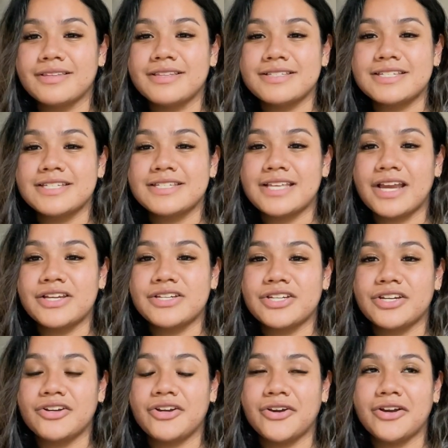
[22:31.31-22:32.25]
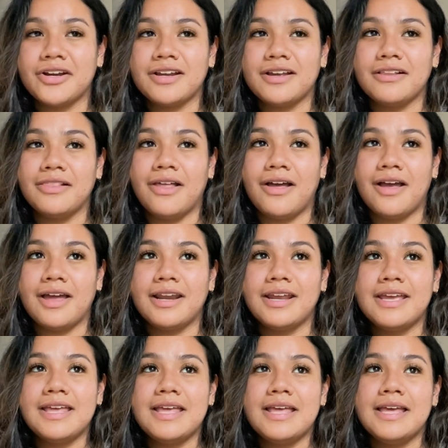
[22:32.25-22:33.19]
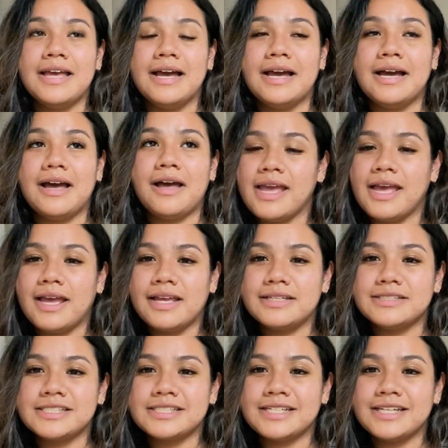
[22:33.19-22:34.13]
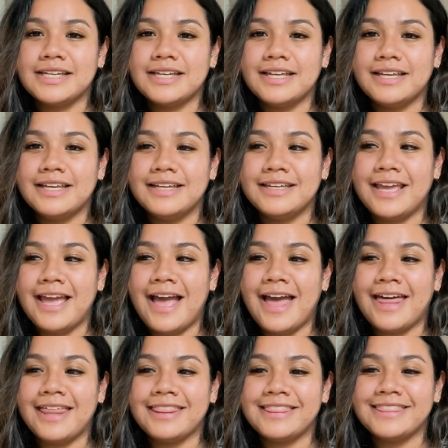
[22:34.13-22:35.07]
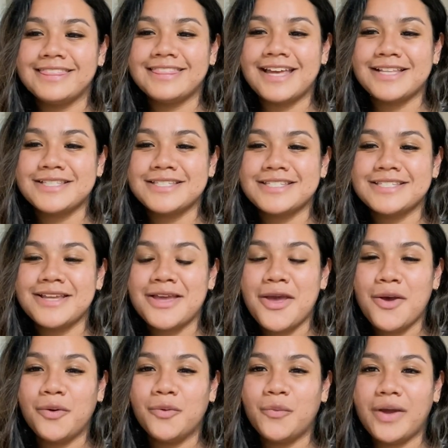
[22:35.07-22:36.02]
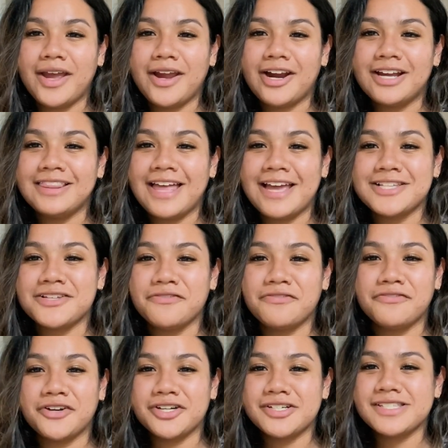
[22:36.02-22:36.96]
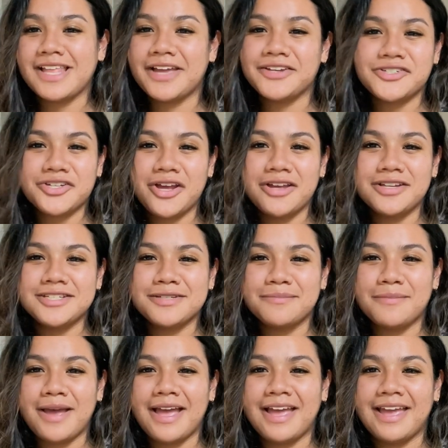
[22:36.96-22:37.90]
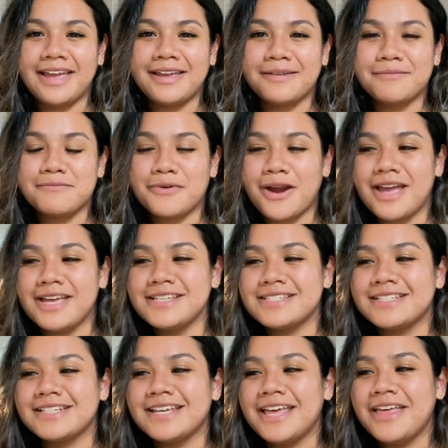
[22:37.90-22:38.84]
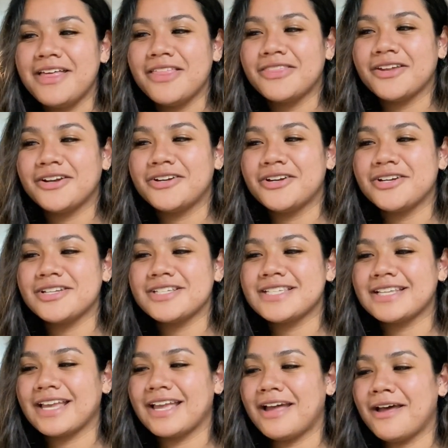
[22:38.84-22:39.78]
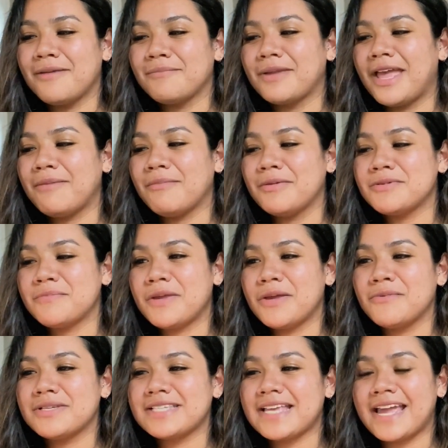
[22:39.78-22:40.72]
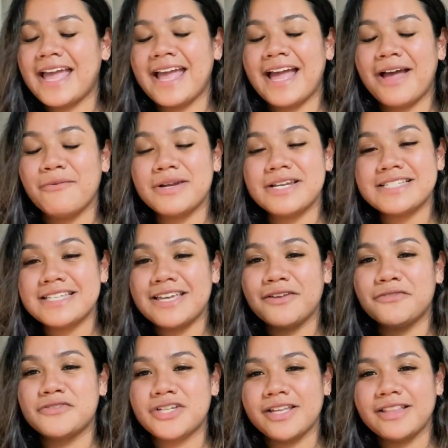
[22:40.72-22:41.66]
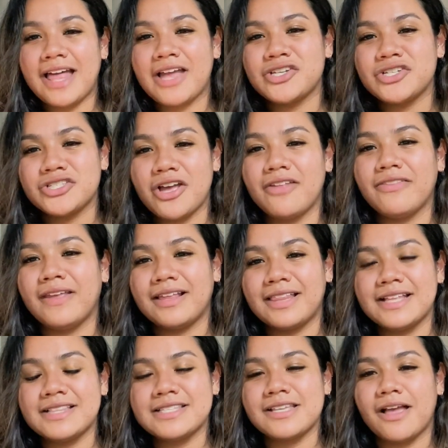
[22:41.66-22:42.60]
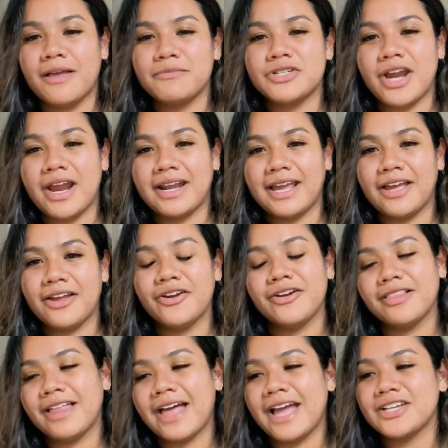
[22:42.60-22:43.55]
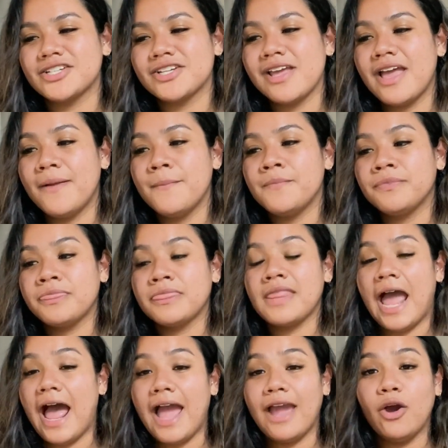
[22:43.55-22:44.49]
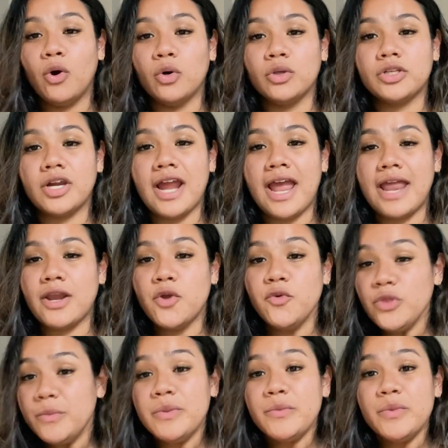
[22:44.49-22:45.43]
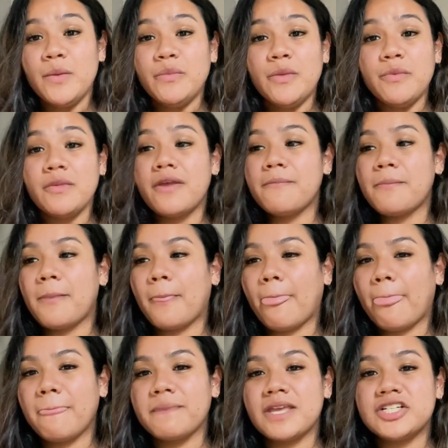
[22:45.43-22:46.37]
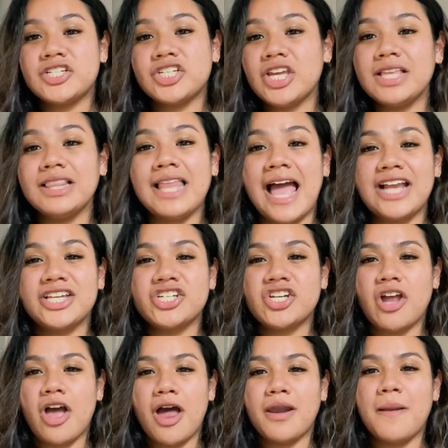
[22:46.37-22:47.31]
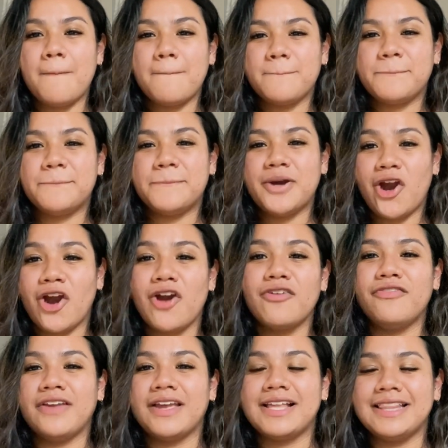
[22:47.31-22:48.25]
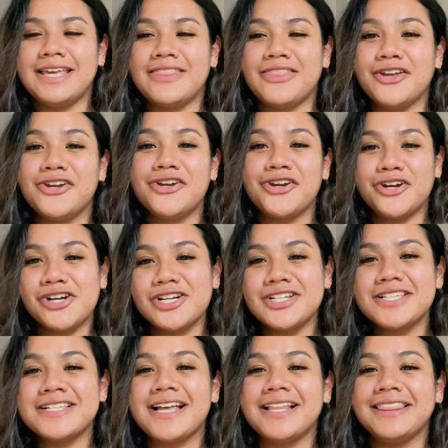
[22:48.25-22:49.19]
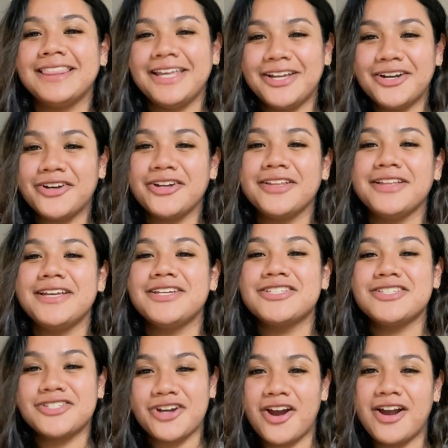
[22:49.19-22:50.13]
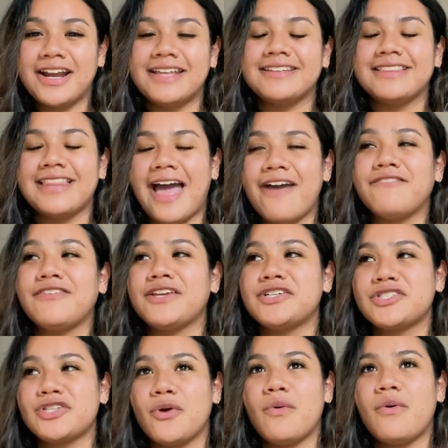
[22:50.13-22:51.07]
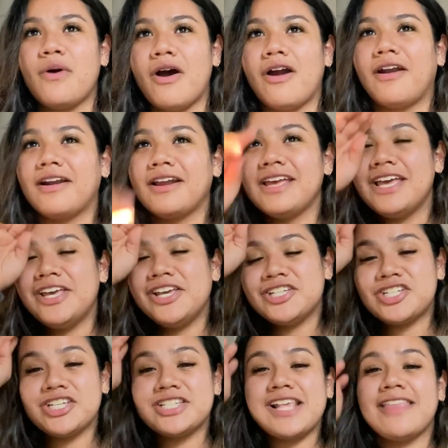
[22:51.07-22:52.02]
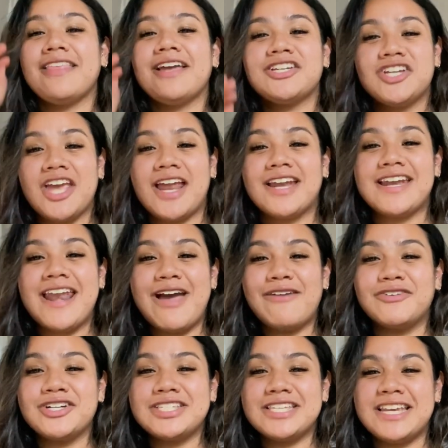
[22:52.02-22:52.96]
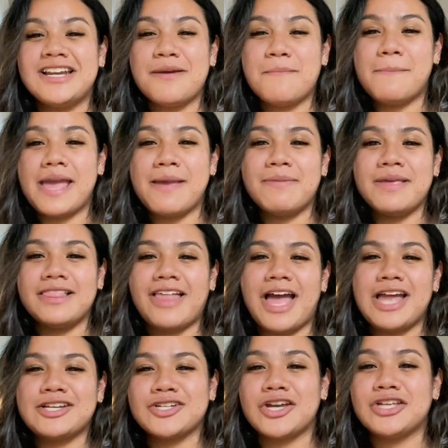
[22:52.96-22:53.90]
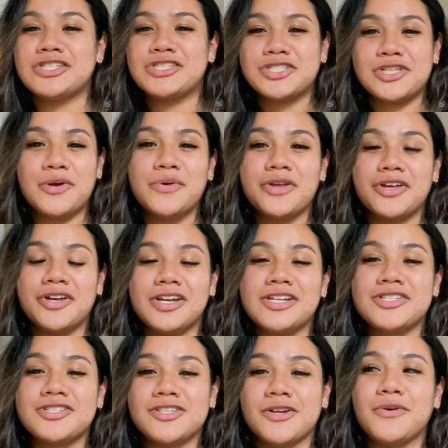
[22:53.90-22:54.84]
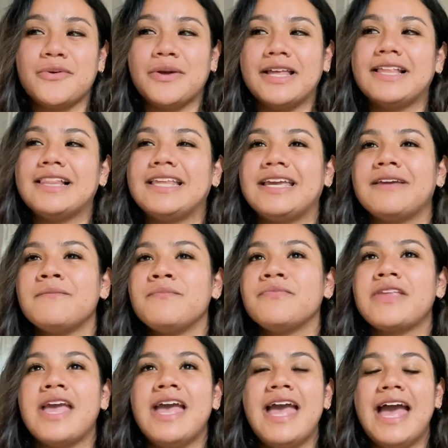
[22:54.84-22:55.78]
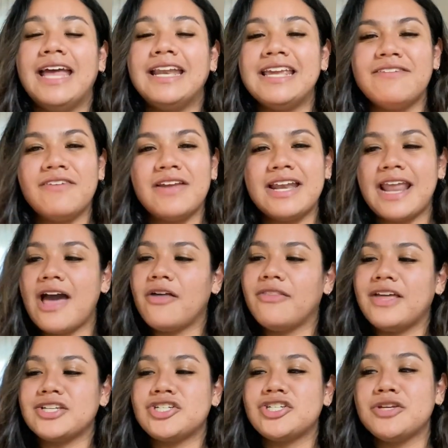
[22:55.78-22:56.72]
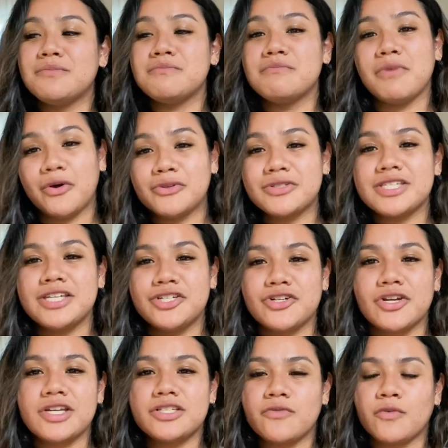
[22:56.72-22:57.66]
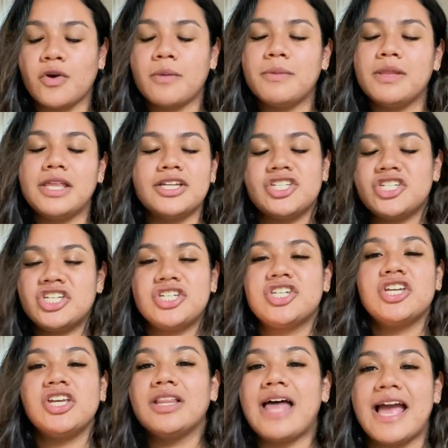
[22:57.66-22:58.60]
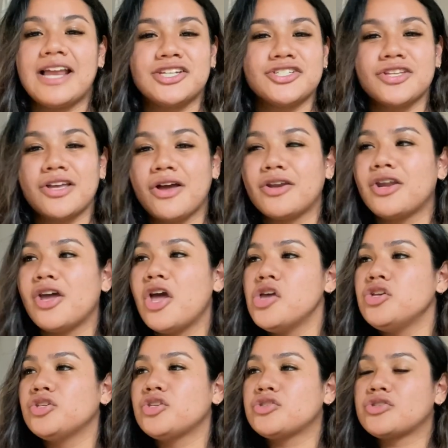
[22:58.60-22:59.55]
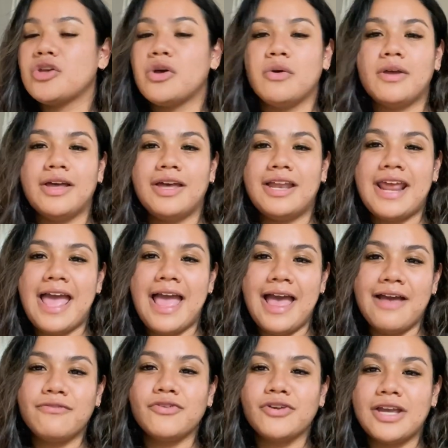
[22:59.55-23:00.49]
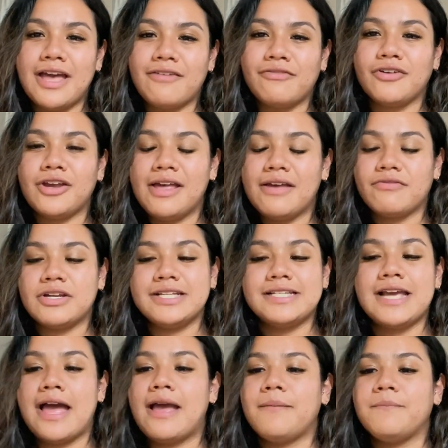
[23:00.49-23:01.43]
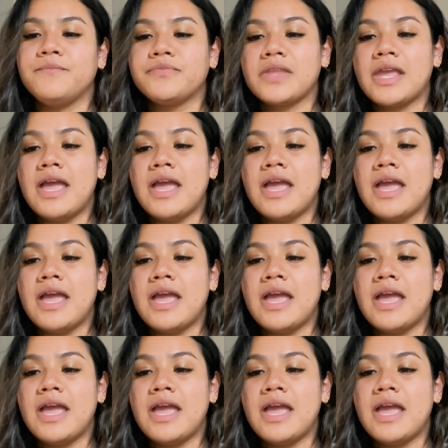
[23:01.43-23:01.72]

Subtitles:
The C-section hurt a lot. And yeah, that's where Eliza first latched on to my breast. The nurse came up to me and was like, hey, I want to see if she latches on. Like, let's try to get her to latch. I hold her, and she latched on perfectly. The nurse literally started laughing so hard. She said that she had never seen a baby latch on so good and so quickly. And even now that she mostly drinks formula, she latches on so good every time.